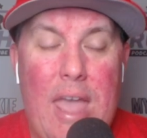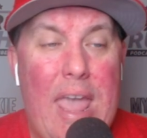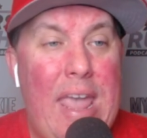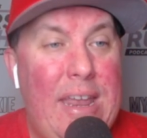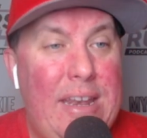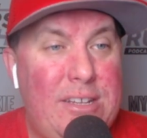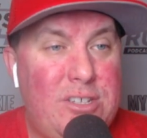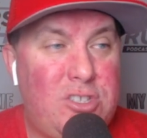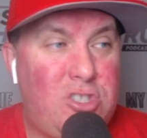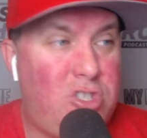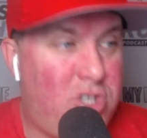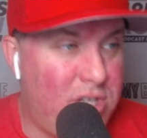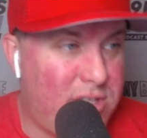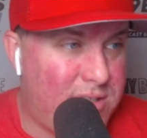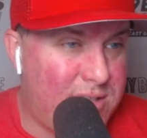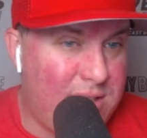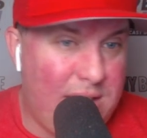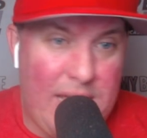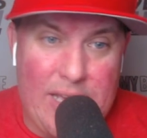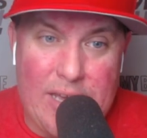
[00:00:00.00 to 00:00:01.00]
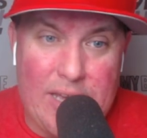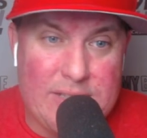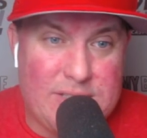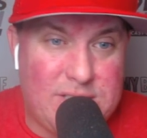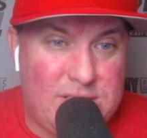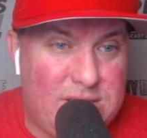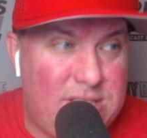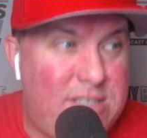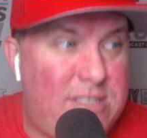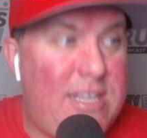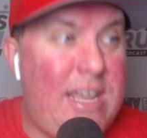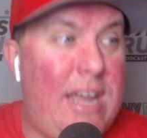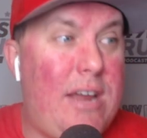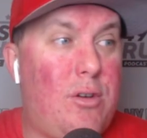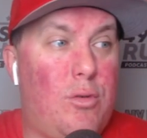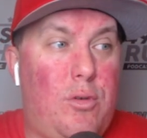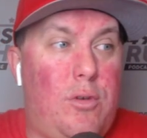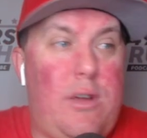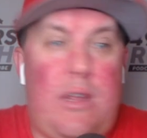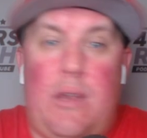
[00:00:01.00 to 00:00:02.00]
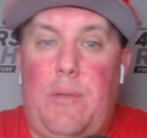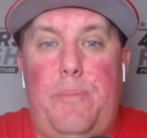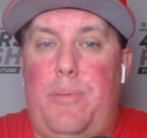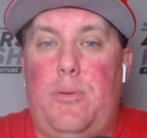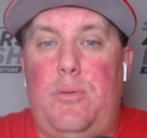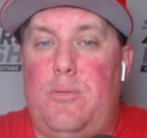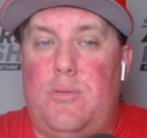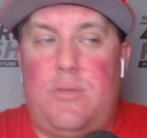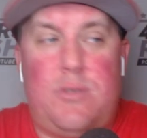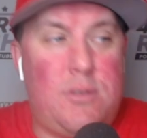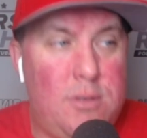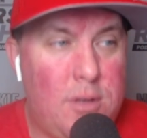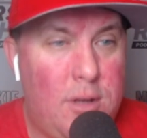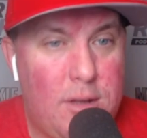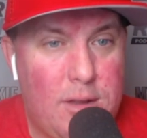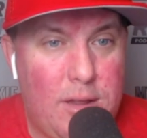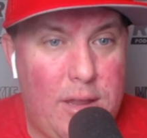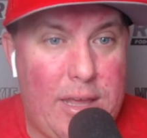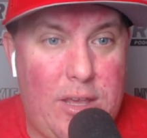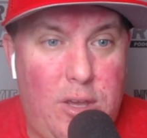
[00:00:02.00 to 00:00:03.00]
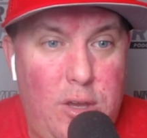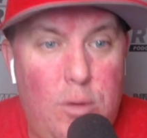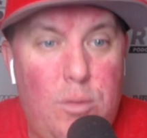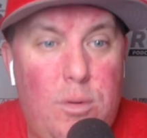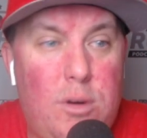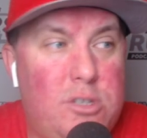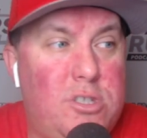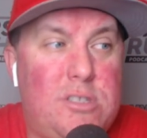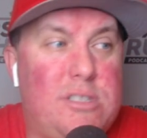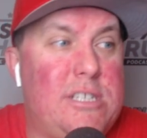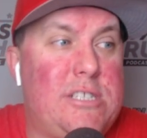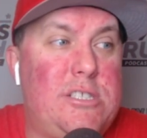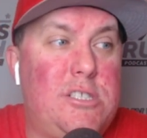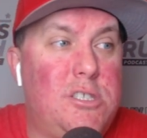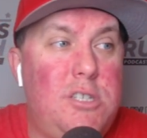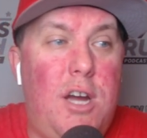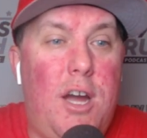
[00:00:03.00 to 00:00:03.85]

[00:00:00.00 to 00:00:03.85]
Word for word: it is just like a steroid boost like you are just like,